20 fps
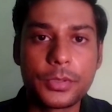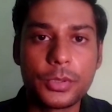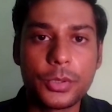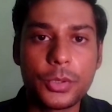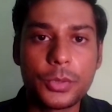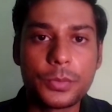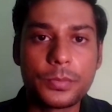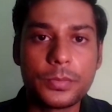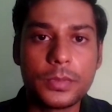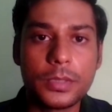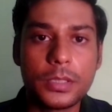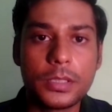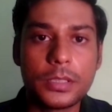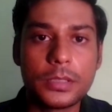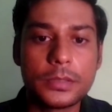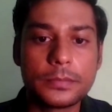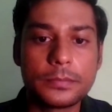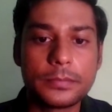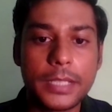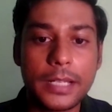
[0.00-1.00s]
So
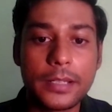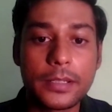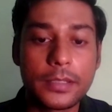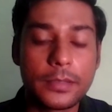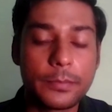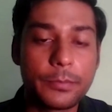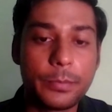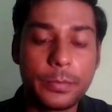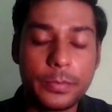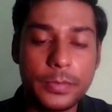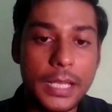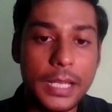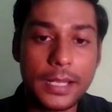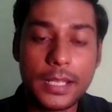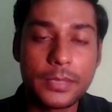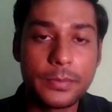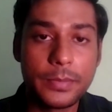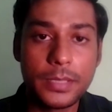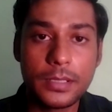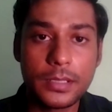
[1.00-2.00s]
that
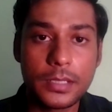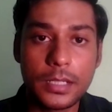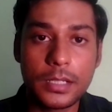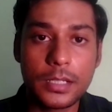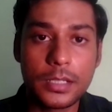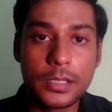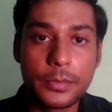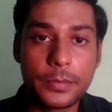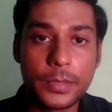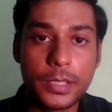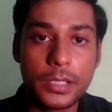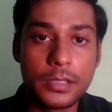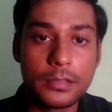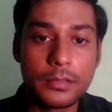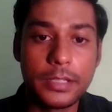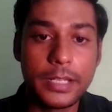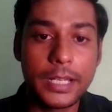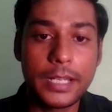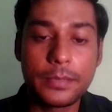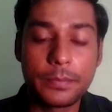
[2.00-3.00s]
has been a
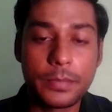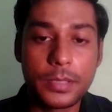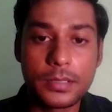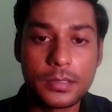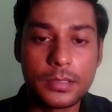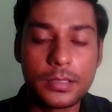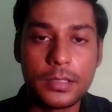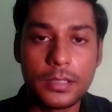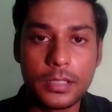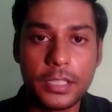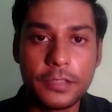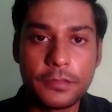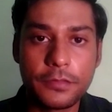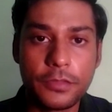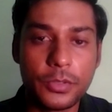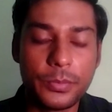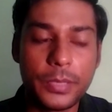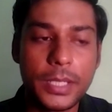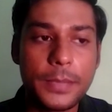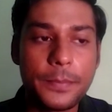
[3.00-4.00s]
great personal learning
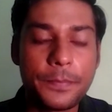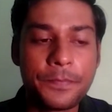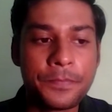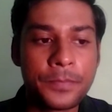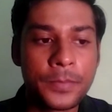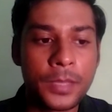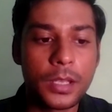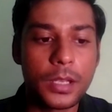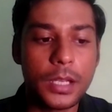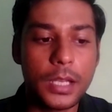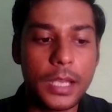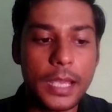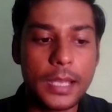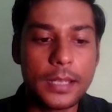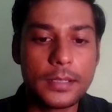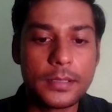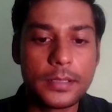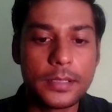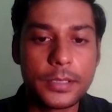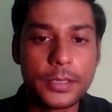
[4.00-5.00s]
for me.
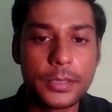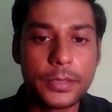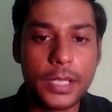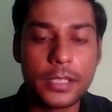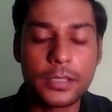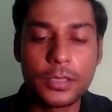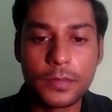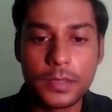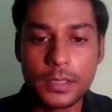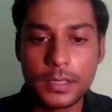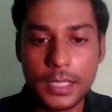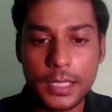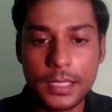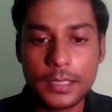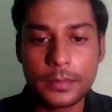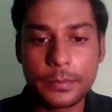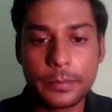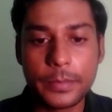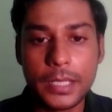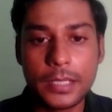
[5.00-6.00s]
And as you were
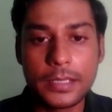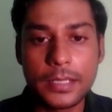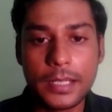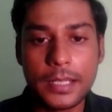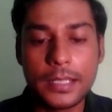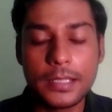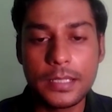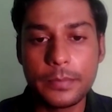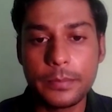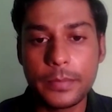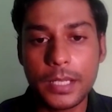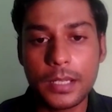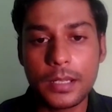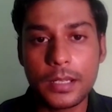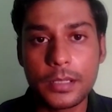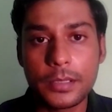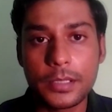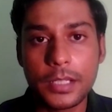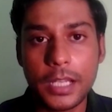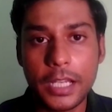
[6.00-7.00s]
saying, maintaining,
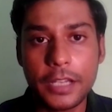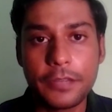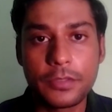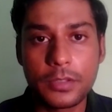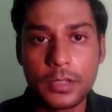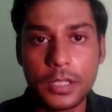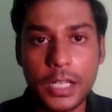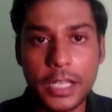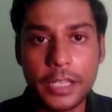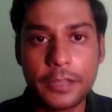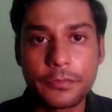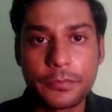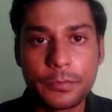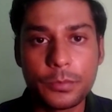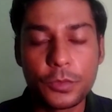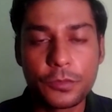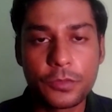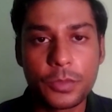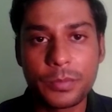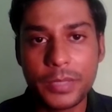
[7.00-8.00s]
I've
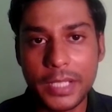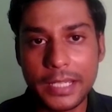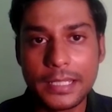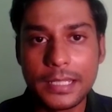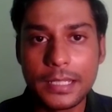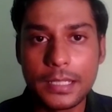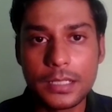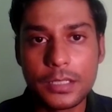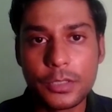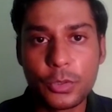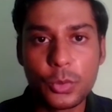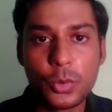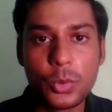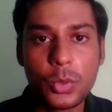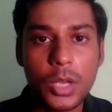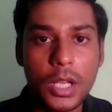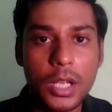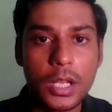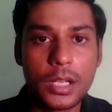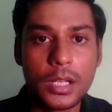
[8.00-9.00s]
moved from technical
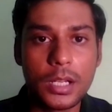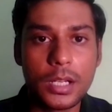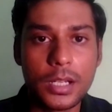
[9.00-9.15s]
to